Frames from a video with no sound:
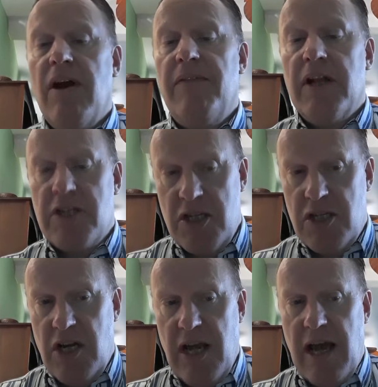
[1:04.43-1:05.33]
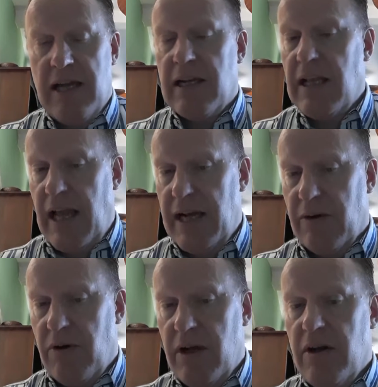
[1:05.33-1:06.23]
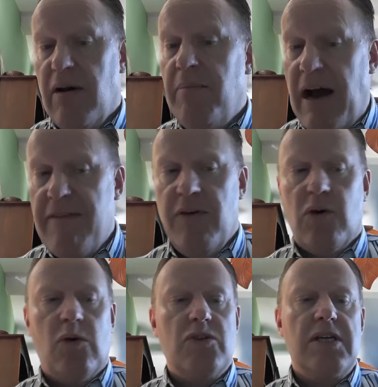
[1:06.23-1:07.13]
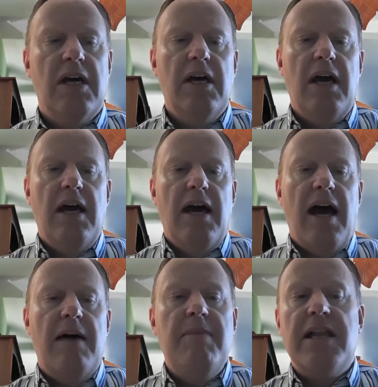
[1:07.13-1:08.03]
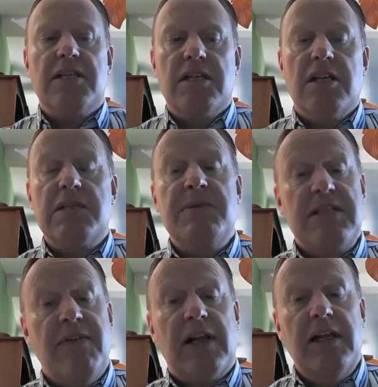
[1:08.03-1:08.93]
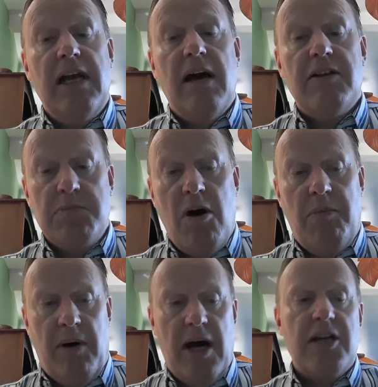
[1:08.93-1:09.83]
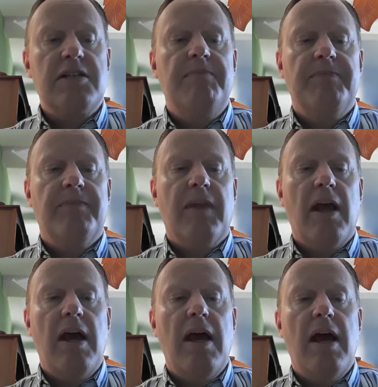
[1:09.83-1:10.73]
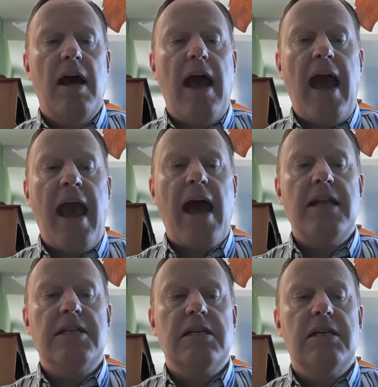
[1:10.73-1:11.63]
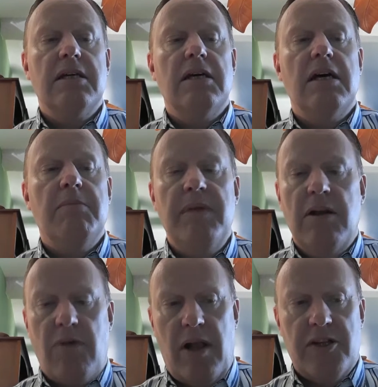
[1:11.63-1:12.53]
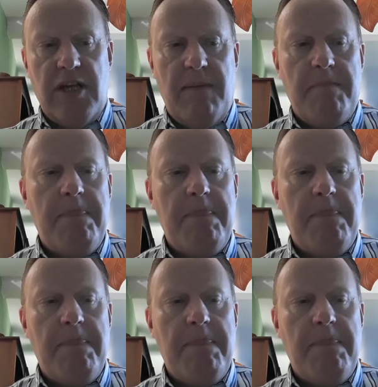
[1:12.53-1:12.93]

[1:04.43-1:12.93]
of electricity and the lightning rod, bifocals, medicine, specifically smallpox, and meteorology.